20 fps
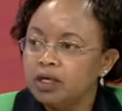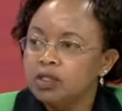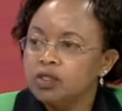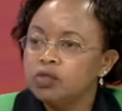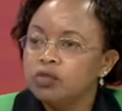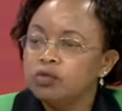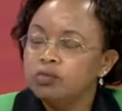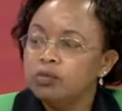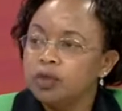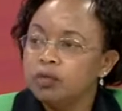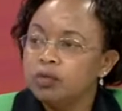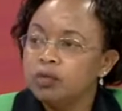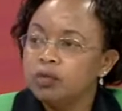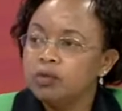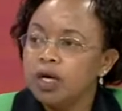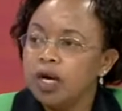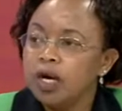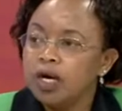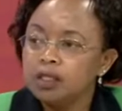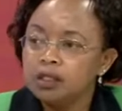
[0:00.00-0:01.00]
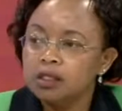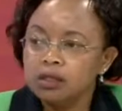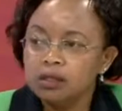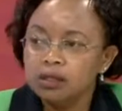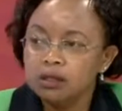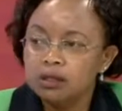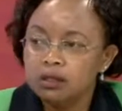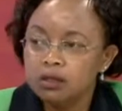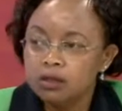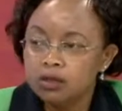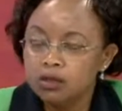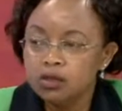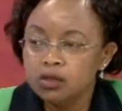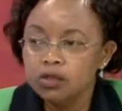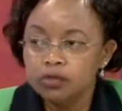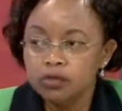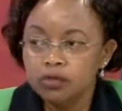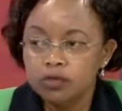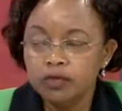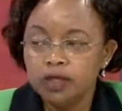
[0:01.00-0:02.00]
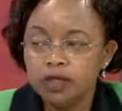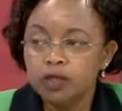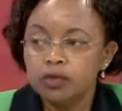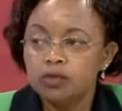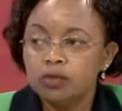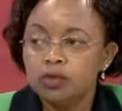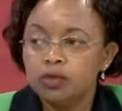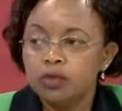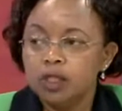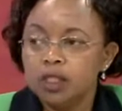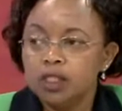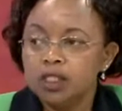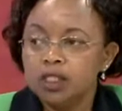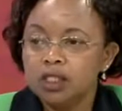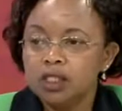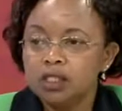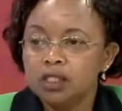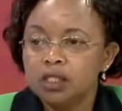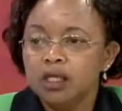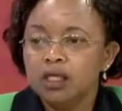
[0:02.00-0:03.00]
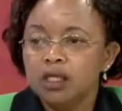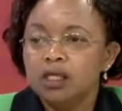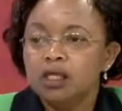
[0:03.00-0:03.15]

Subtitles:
So bamboo has those 2 very good qualities.